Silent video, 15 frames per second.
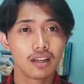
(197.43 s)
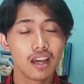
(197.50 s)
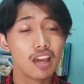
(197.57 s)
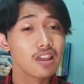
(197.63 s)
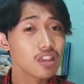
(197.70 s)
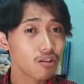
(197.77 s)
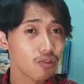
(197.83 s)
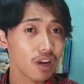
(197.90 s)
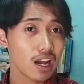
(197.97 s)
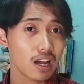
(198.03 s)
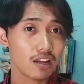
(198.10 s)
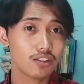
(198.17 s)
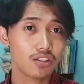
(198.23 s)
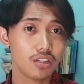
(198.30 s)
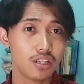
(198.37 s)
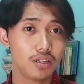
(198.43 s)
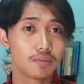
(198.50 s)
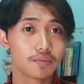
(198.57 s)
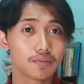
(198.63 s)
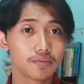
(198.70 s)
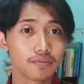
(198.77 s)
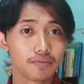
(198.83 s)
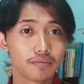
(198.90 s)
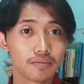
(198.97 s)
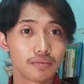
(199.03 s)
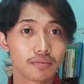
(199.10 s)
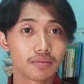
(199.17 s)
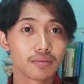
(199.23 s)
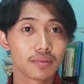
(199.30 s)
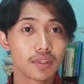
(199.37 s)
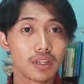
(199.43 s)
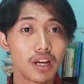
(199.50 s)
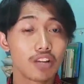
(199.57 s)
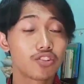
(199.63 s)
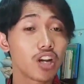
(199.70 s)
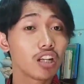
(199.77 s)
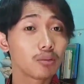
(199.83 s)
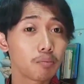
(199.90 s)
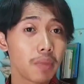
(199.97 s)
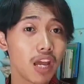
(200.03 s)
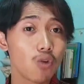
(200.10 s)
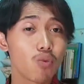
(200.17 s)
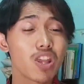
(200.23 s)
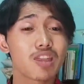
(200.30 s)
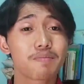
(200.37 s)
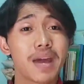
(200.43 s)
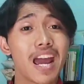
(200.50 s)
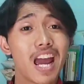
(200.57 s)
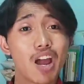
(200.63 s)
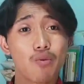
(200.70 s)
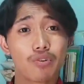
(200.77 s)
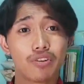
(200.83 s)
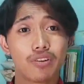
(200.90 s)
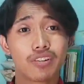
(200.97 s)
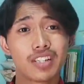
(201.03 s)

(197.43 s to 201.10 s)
In the reality, adult men with power